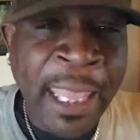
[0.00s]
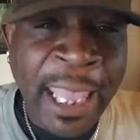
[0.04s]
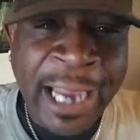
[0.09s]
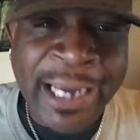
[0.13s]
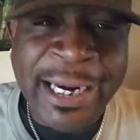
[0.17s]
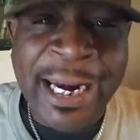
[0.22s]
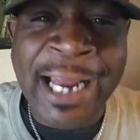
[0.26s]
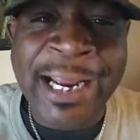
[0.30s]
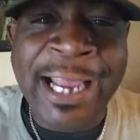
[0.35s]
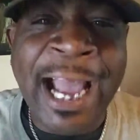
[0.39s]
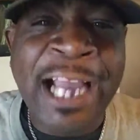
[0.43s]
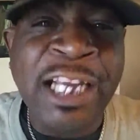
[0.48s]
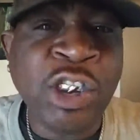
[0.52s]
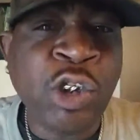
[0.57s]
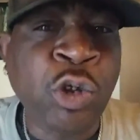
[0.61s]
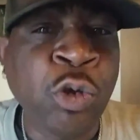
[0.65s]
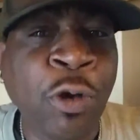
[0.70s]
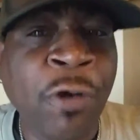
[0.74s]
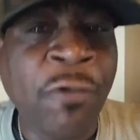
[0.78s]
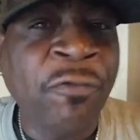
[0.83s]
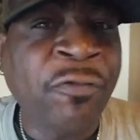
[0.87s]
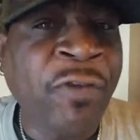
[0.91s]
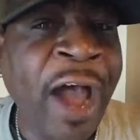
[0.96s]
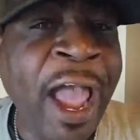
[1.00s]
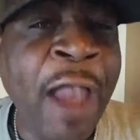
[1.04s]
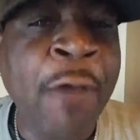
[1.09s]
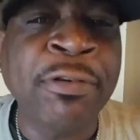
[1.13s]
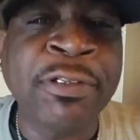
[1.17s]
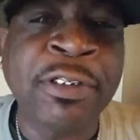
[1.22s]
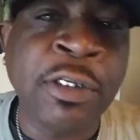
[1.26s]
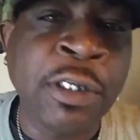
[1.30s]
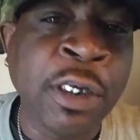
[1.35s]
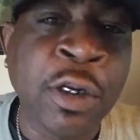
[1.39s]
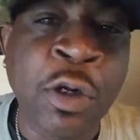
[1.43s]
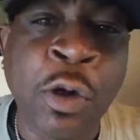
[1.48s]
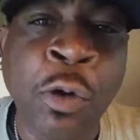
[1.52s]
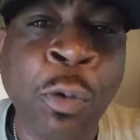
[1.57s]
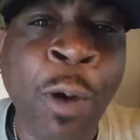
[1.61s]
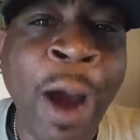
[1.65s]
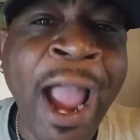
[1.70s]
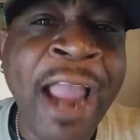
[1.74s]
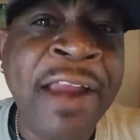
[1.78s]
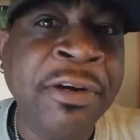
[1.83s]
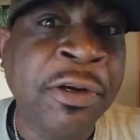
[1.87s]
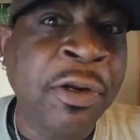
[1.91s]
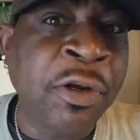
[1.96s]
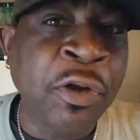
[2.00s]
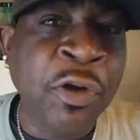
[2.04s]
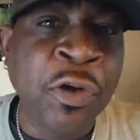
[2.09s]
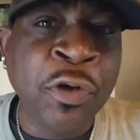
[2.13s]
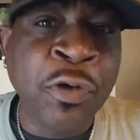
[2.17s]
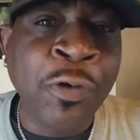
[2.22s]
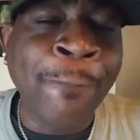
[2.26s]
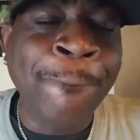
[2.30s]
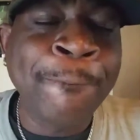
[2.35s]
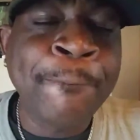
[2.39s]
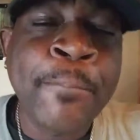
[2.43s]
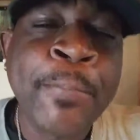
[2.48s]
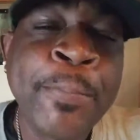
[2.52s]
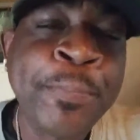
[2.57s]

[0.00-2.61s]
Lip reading: And I got into a fight with the little white dude.